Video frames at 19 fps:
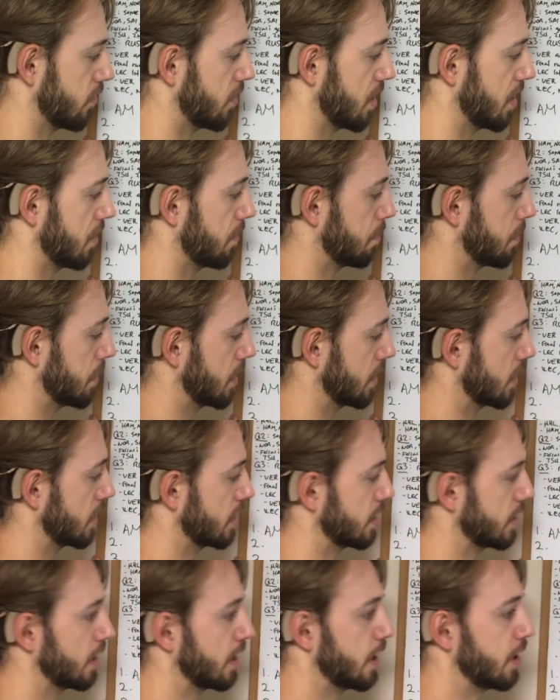right?
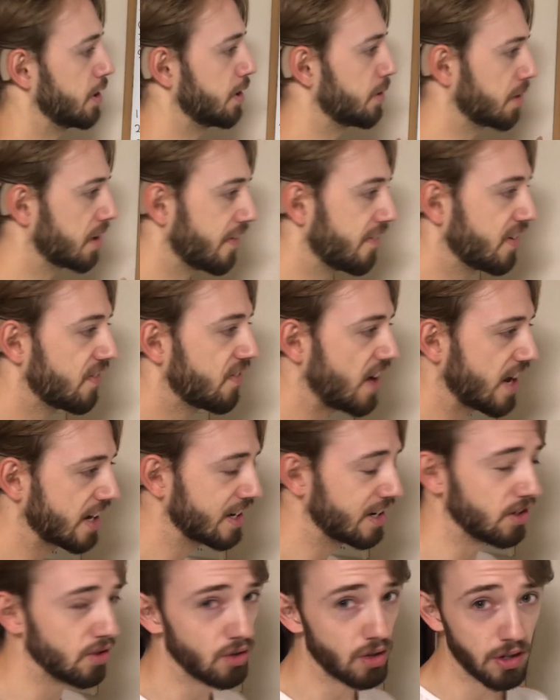But given the fact
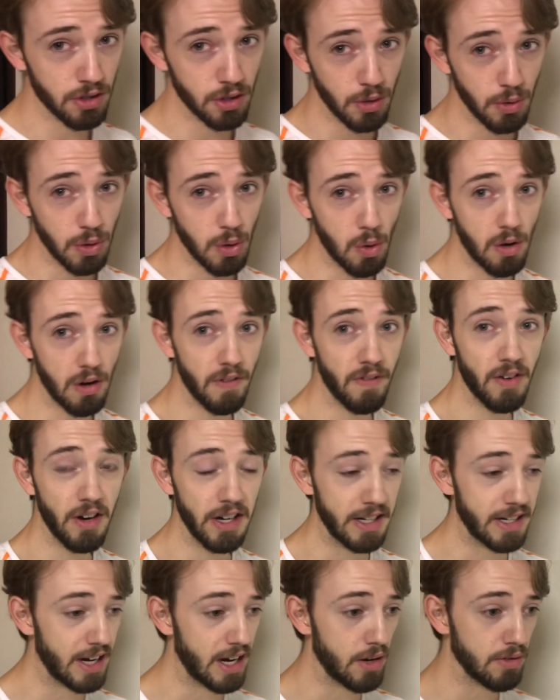that Alonso's
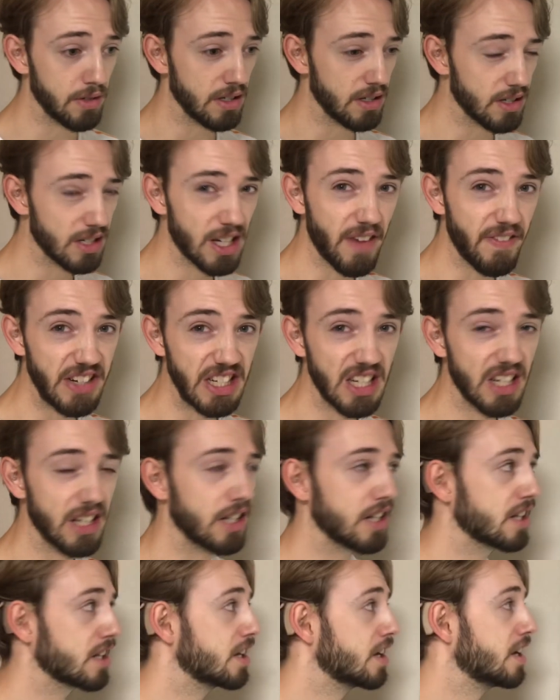qualifying down in
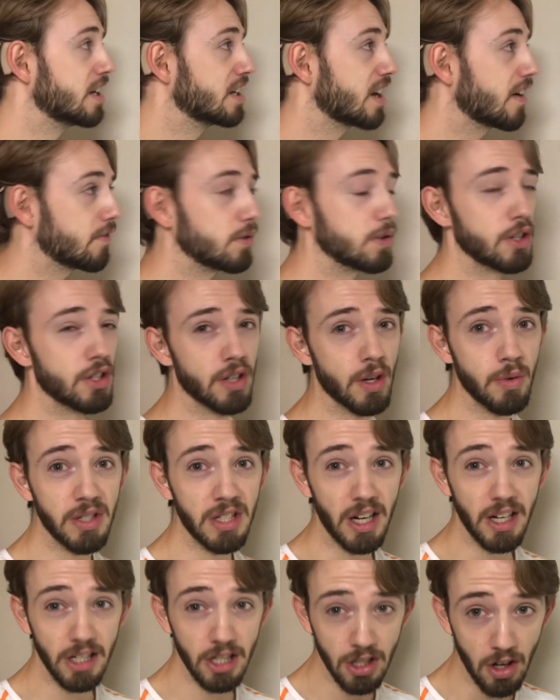17th, definitely shows
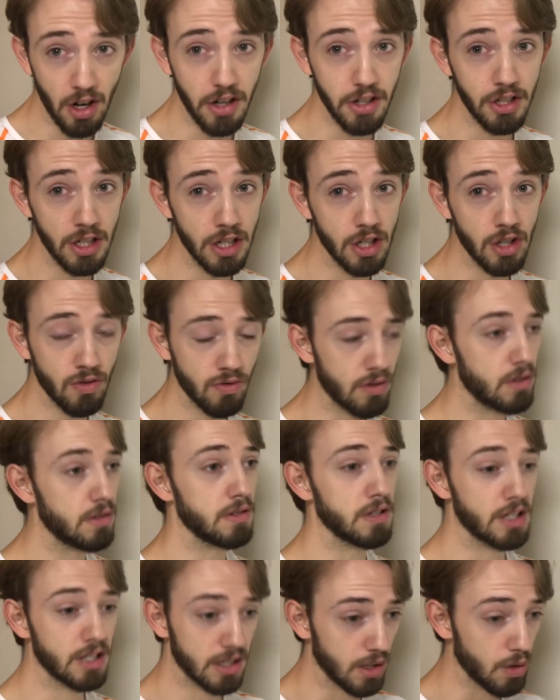that it's not just Stroll,
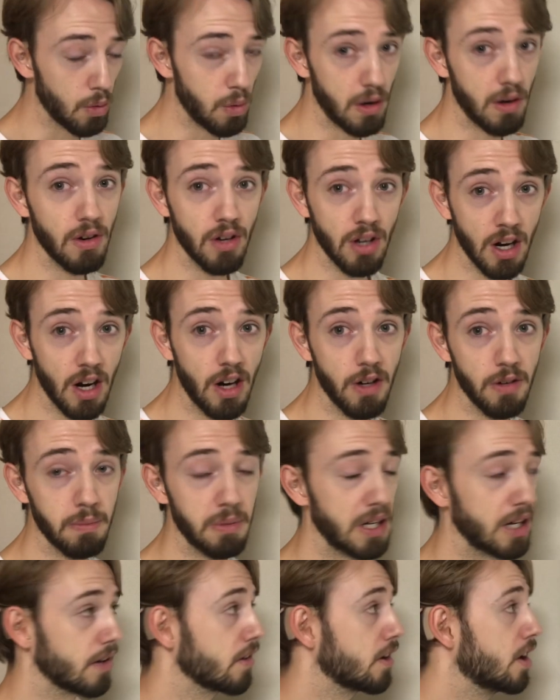it's the quality of the car
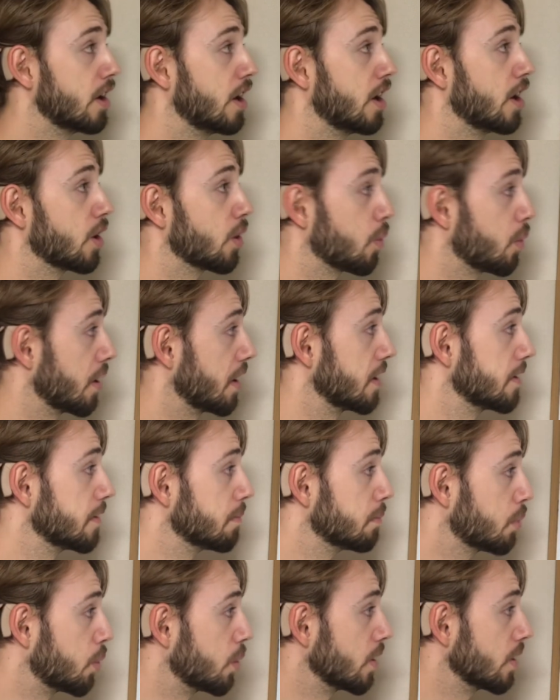being quite
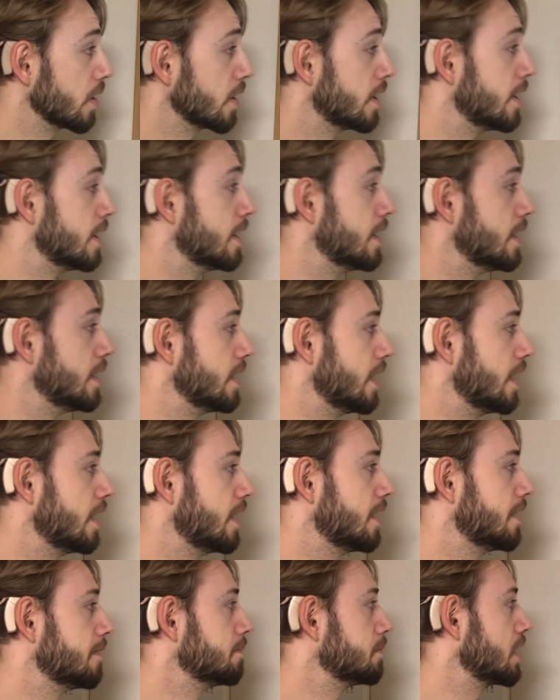poor.
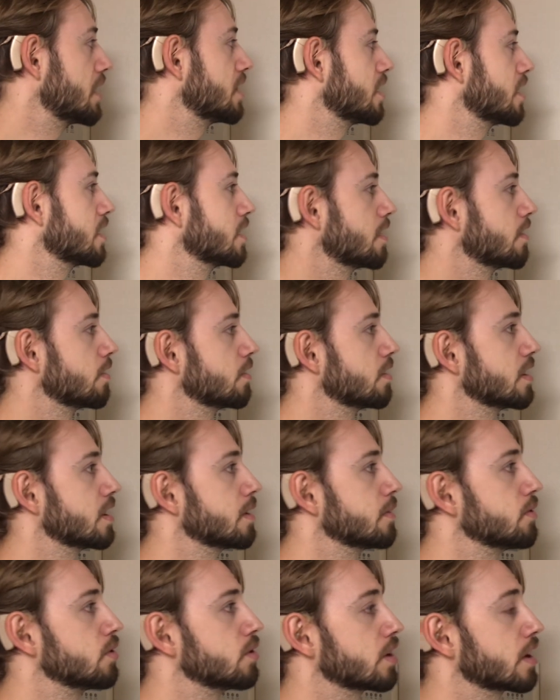I think another thing
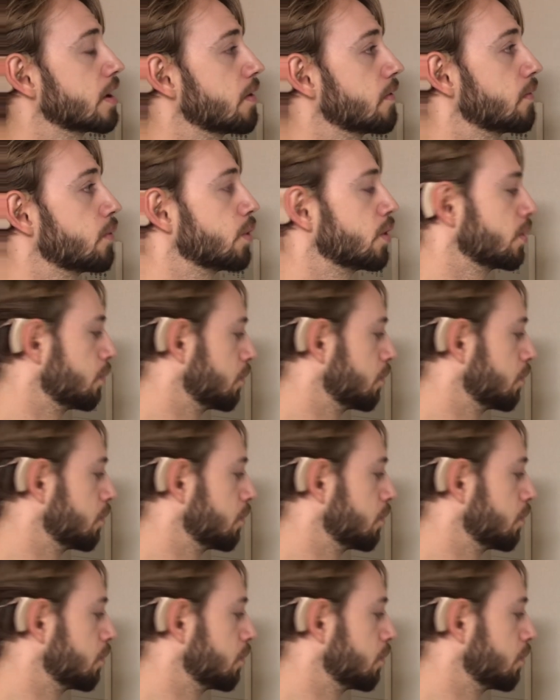to look out for